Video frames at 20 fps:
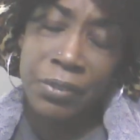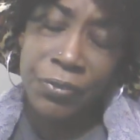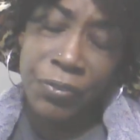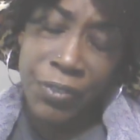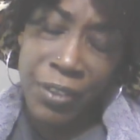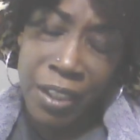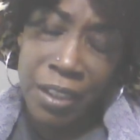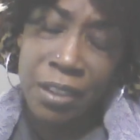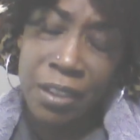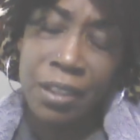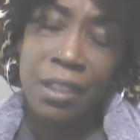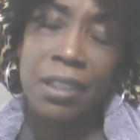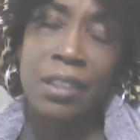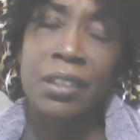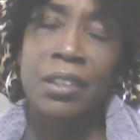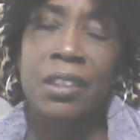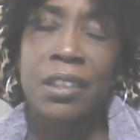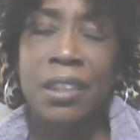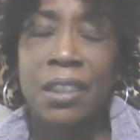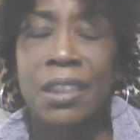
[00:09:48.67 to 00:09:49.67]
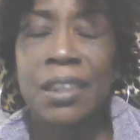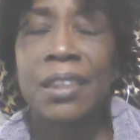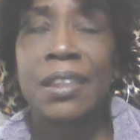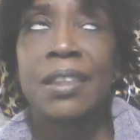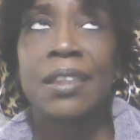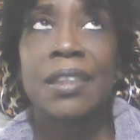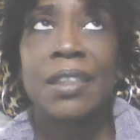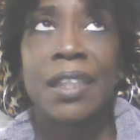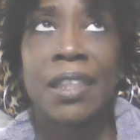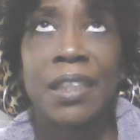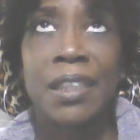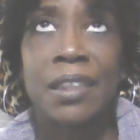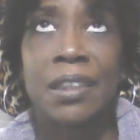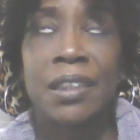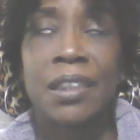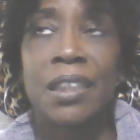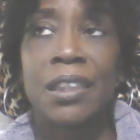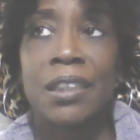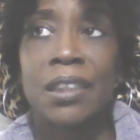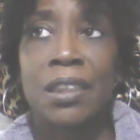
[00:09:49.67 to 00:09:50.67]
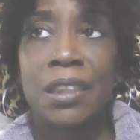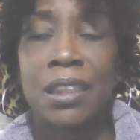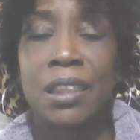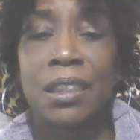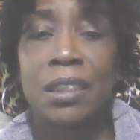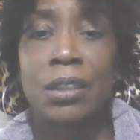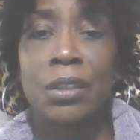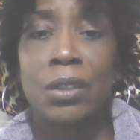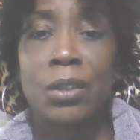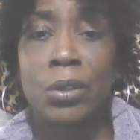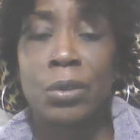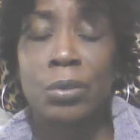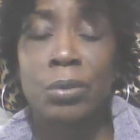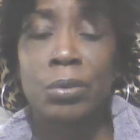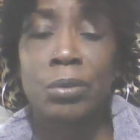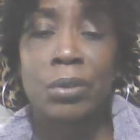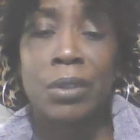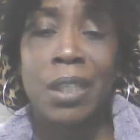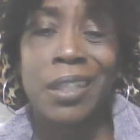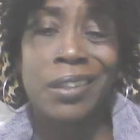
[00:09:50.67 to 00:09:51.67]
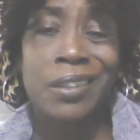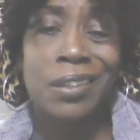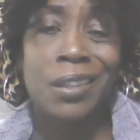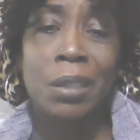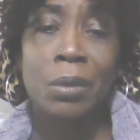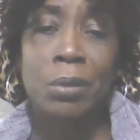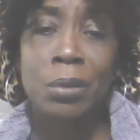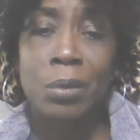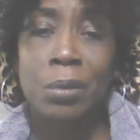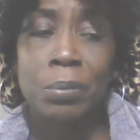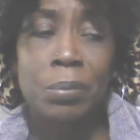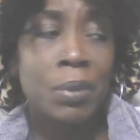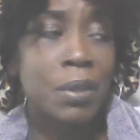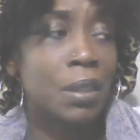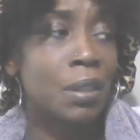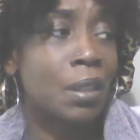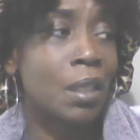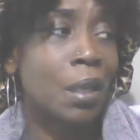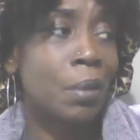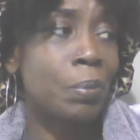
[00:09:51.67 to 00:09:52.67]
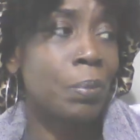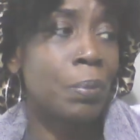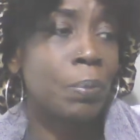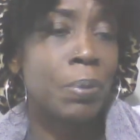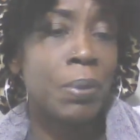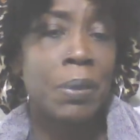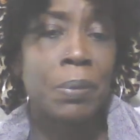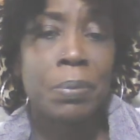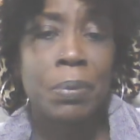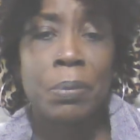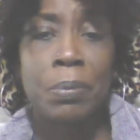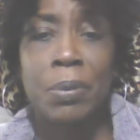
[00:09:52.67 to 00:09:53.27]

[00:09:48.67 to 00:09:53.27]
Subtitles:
Fessler. She says that she knew that it was gonna be a couple people,